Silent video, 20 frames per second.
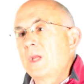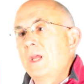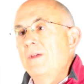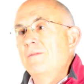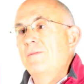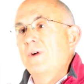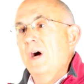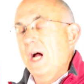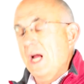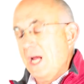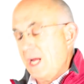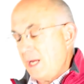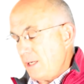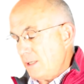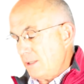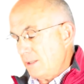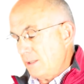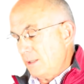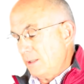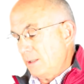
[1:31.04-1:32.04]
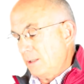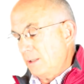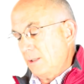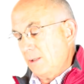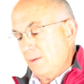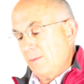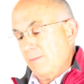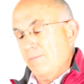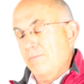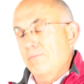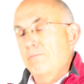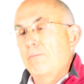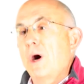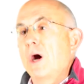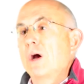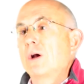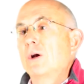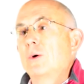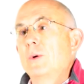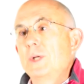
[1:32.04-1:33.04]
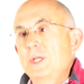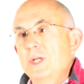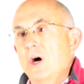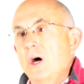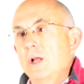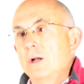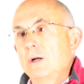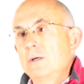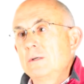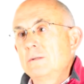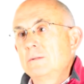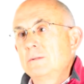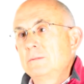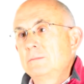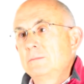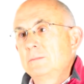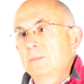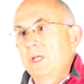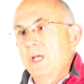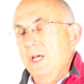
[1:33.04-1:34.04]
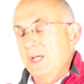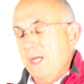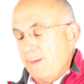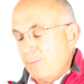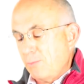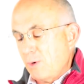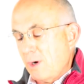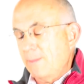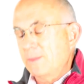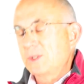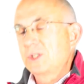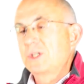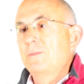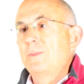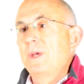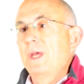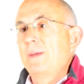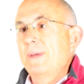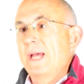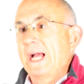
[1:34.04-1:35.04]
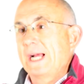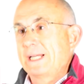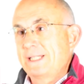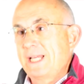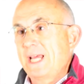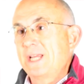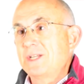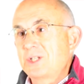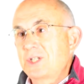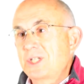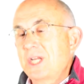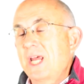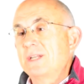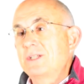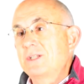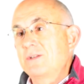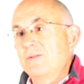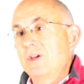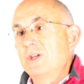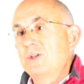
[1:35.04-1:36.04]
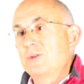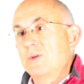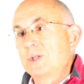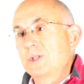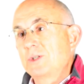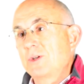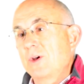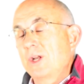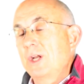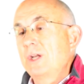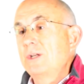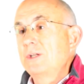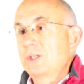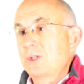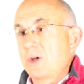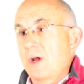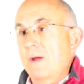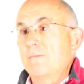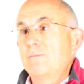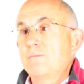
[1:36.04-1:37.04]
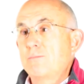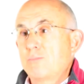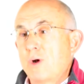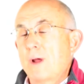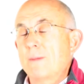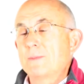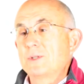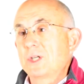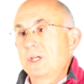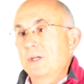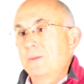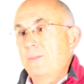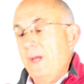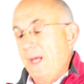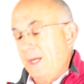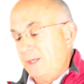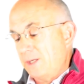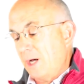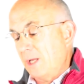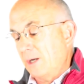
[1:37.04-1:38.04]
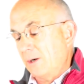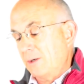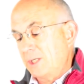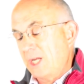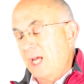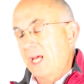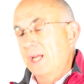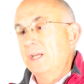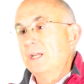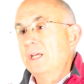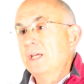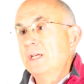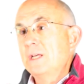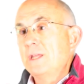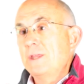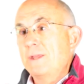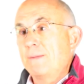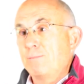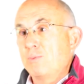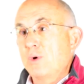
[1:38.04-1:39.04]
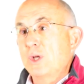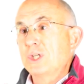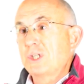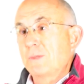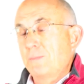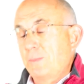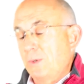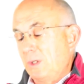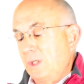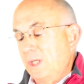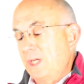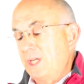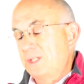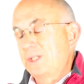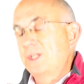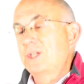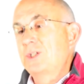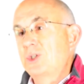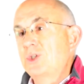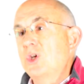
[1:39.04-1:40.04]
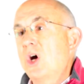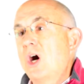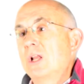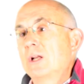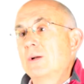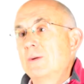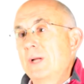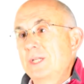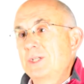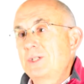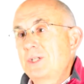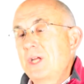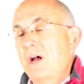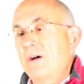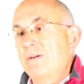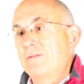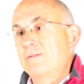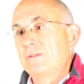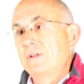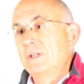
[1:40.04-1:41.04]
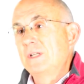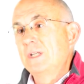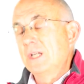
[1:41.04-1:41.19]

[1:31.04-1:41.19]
If I borrow $1 and I promise to pay back 10 cents of interest on it, so I'm promising to pay $1.10, the principal is this dollar itself.